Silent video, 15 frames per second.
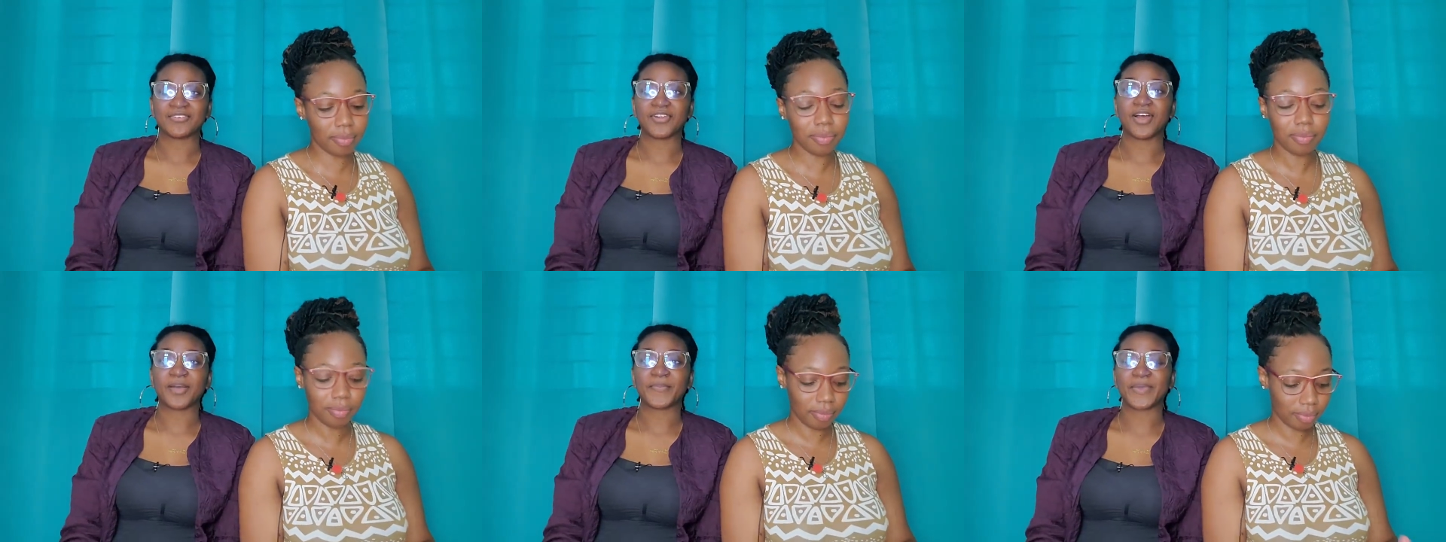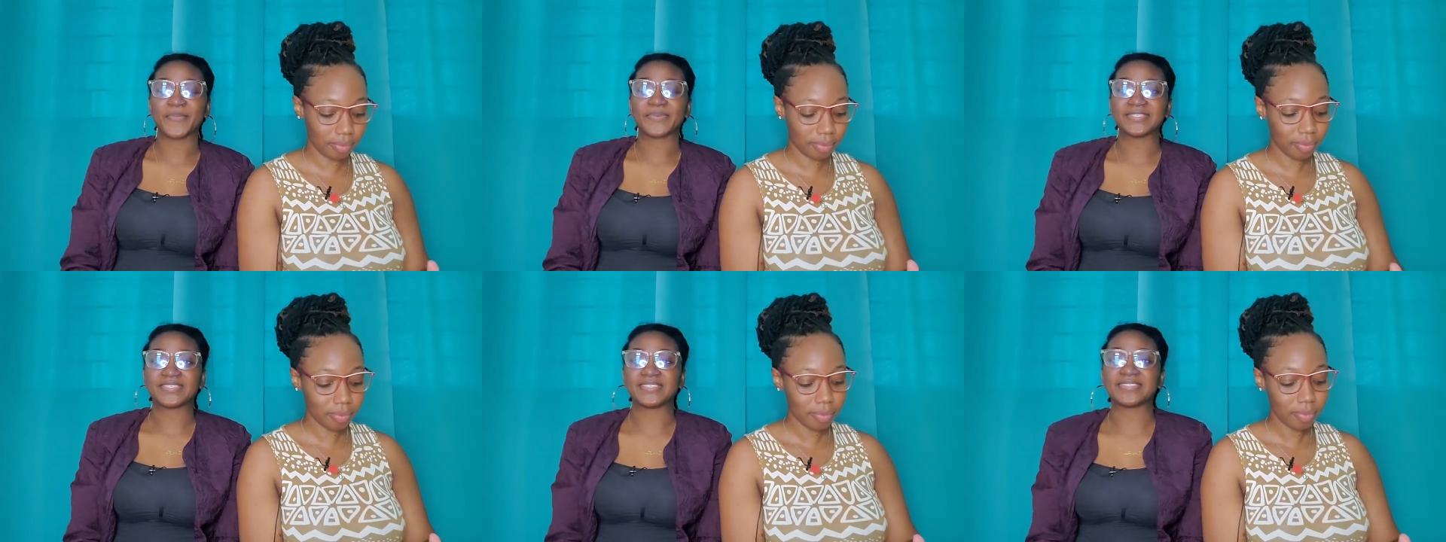Speaker 1: rock paper
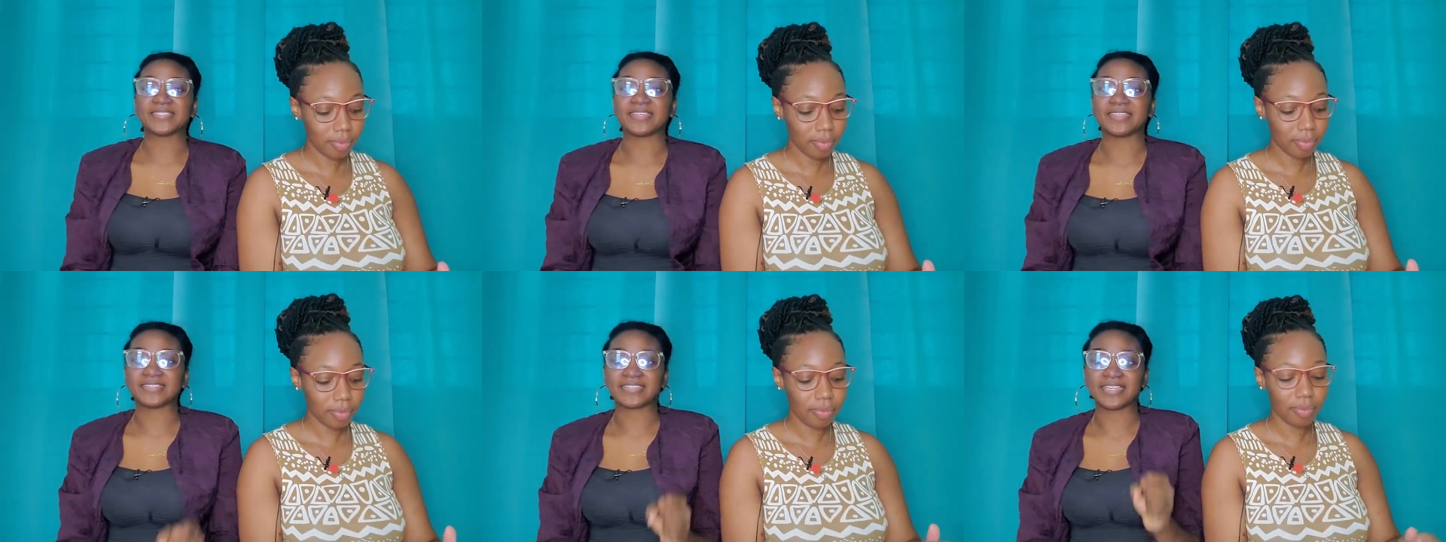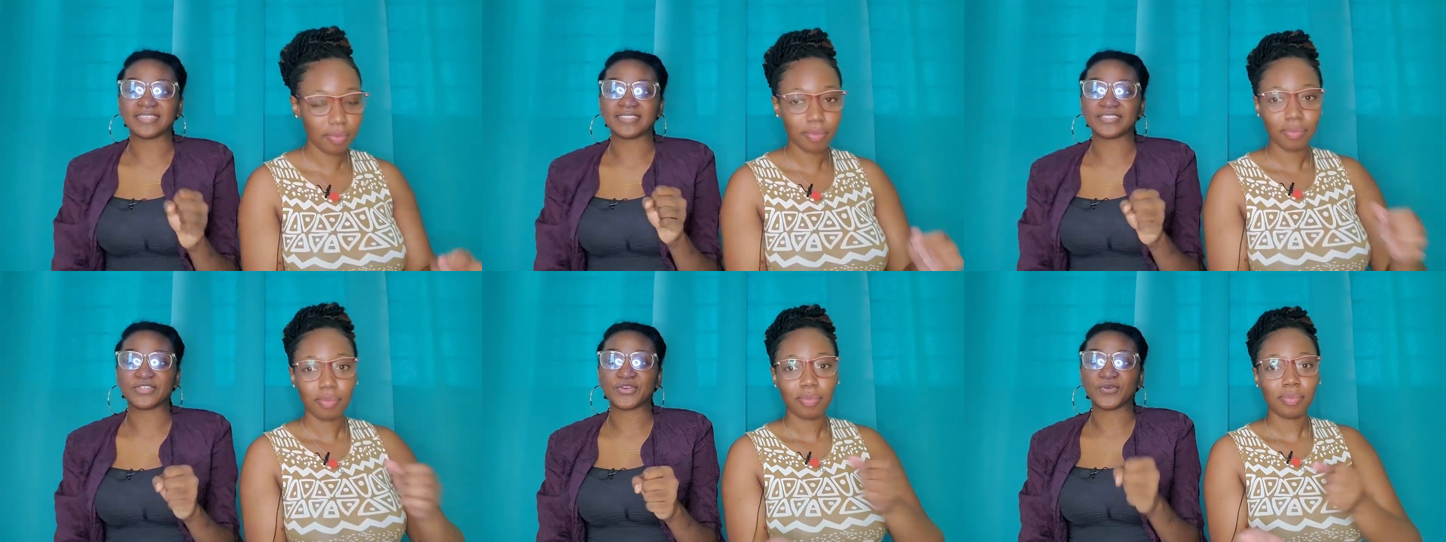scissors. Let's
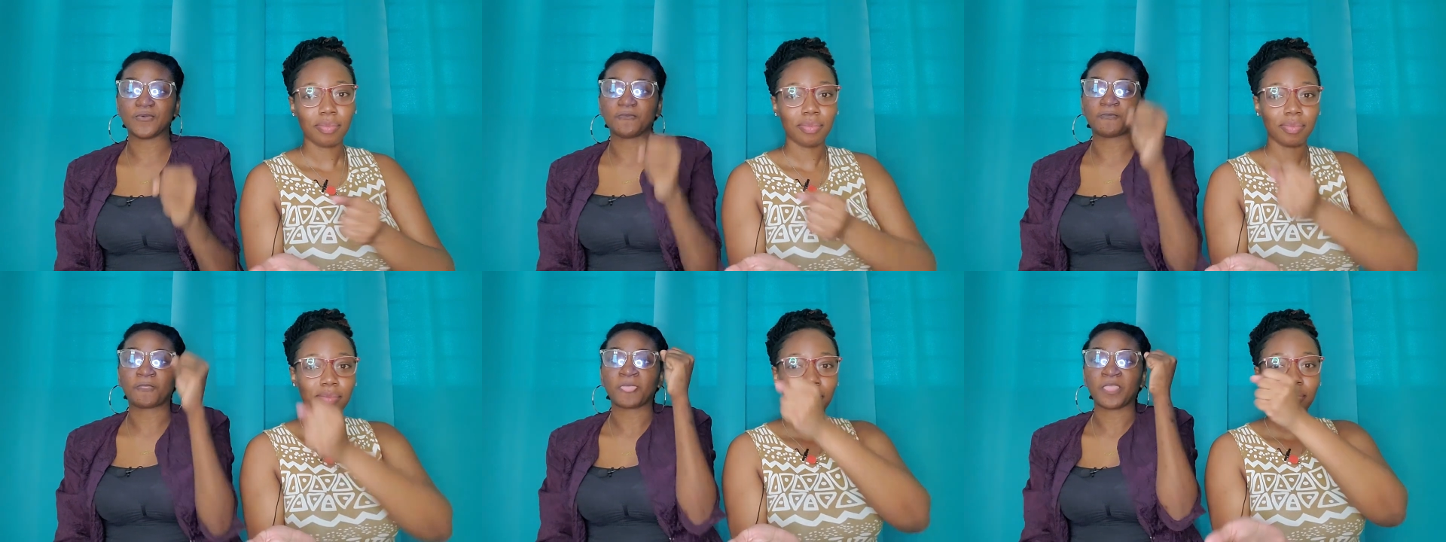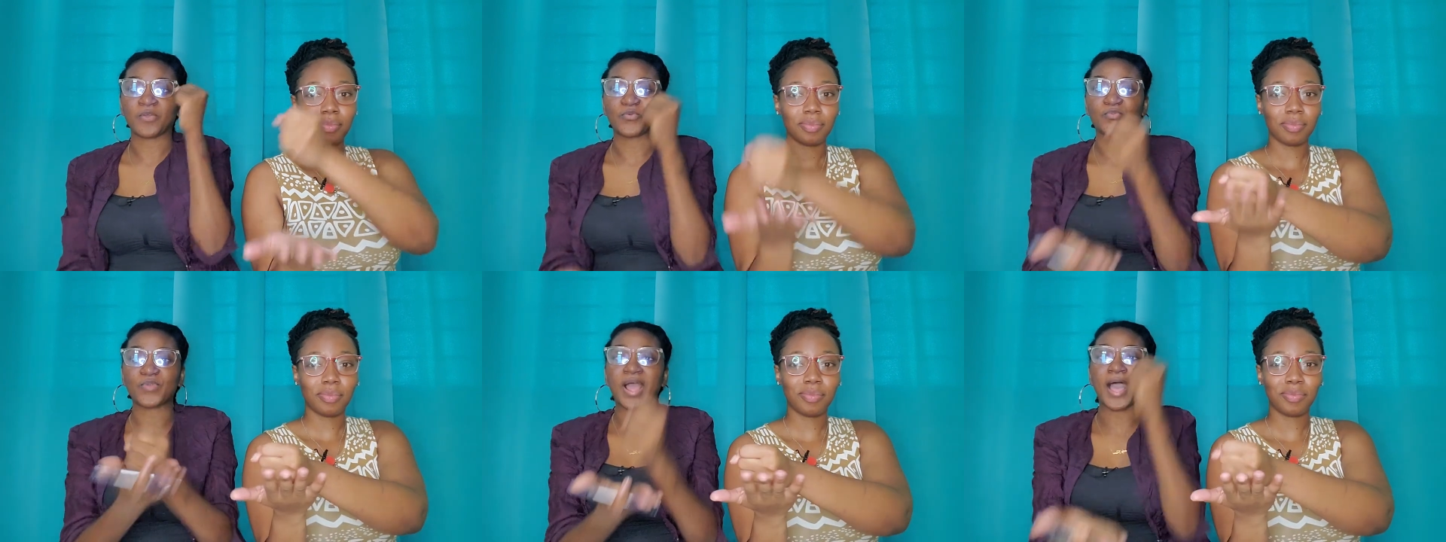go.
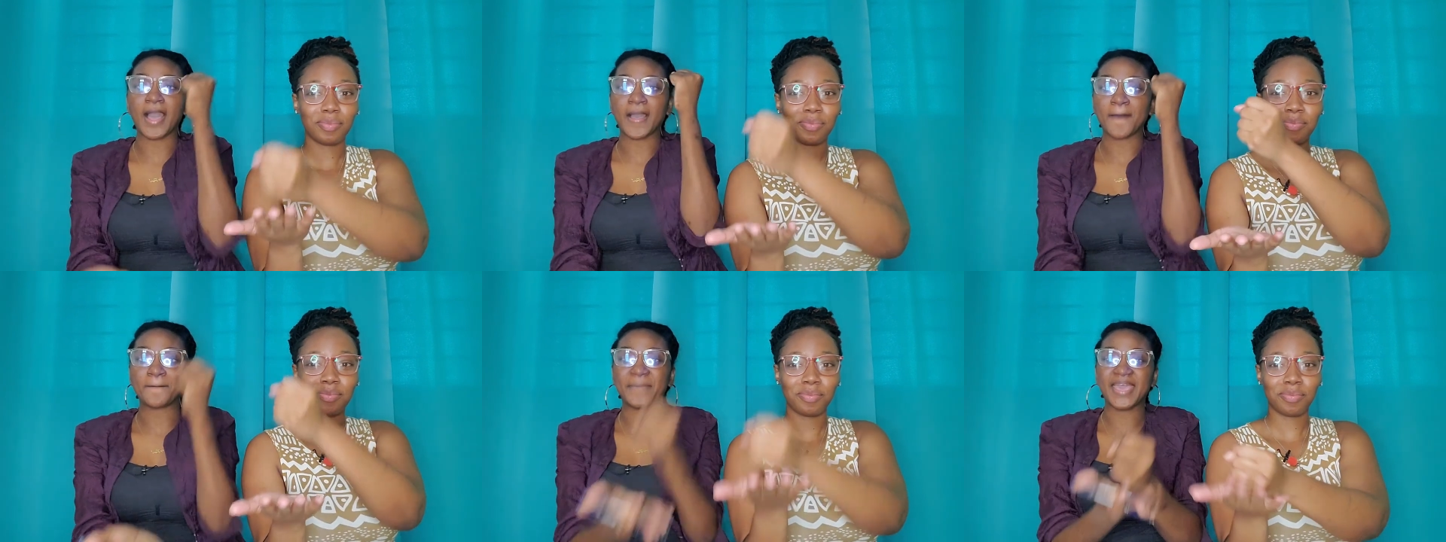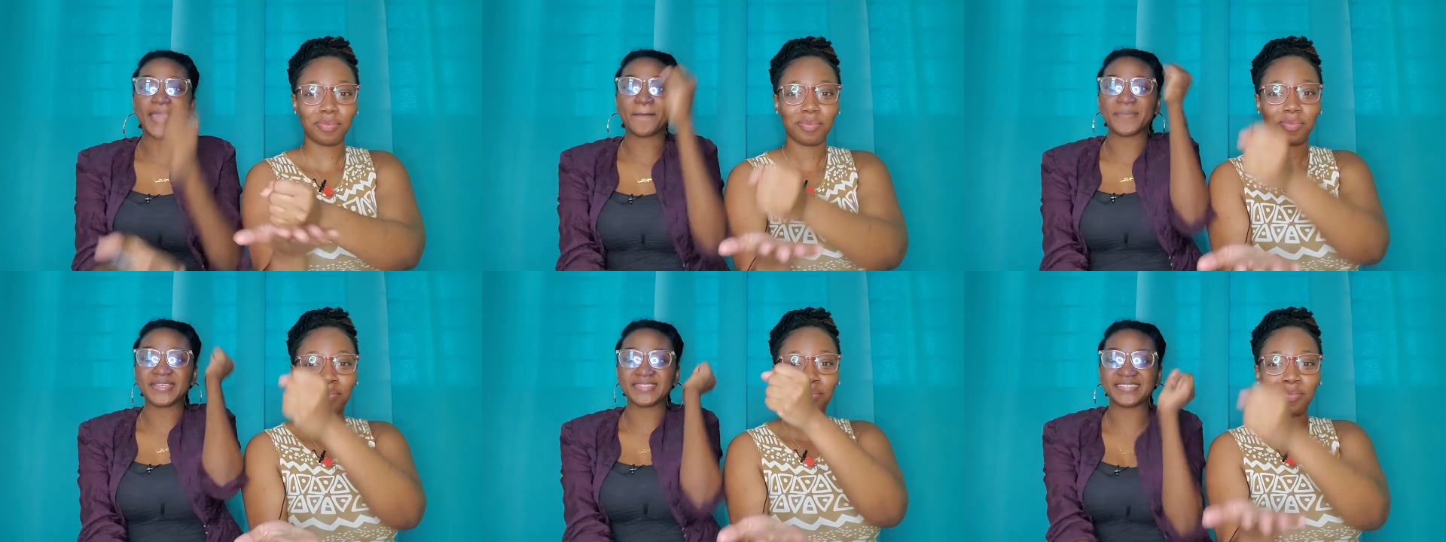Rock paper
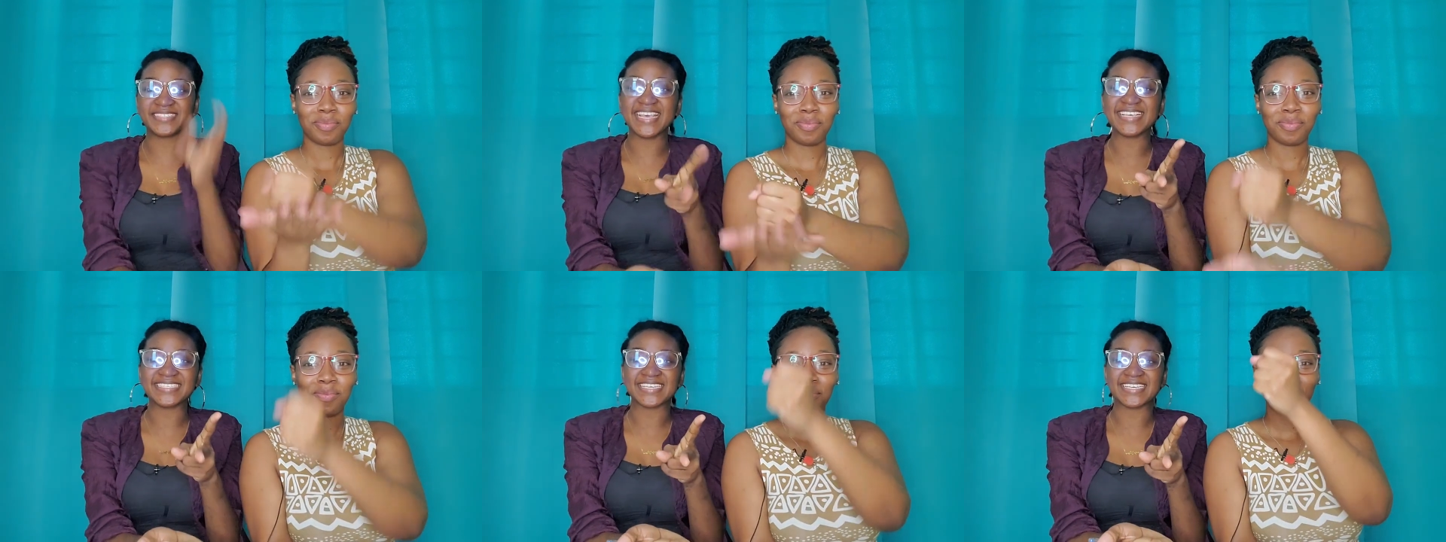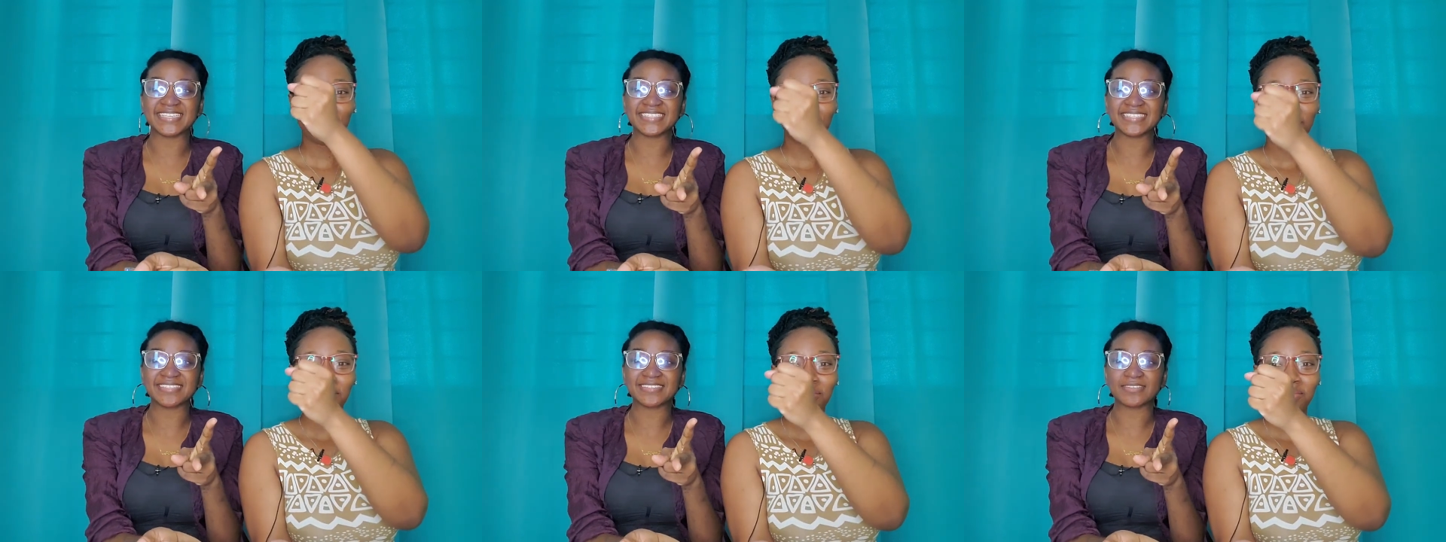scissors
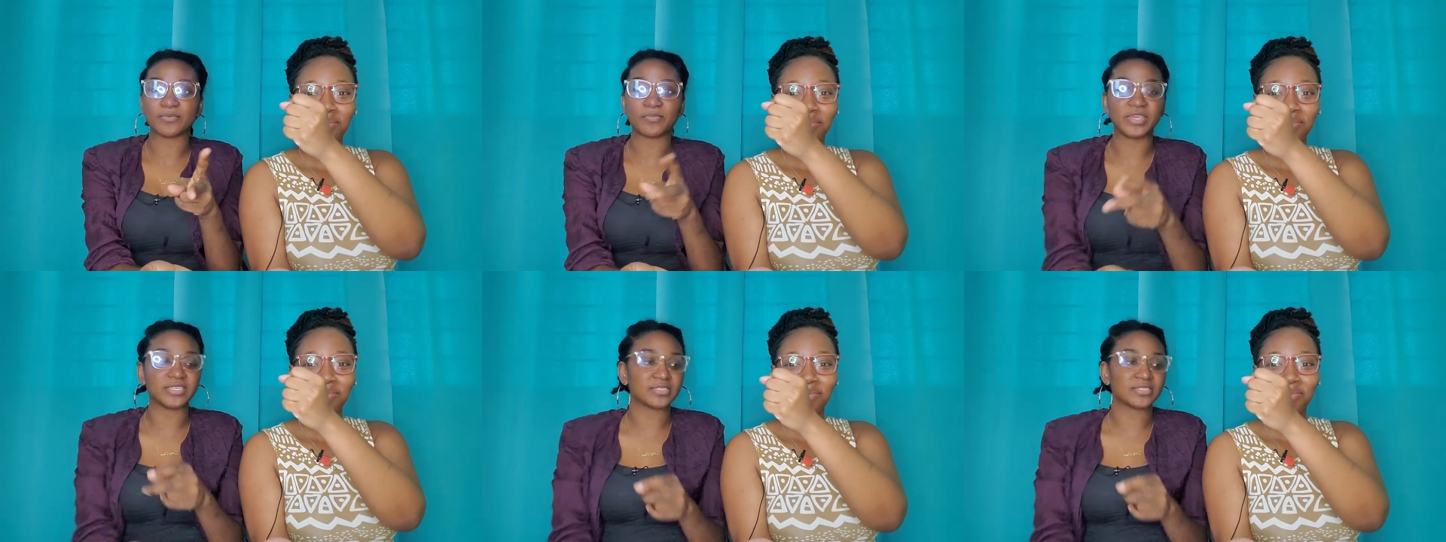miss,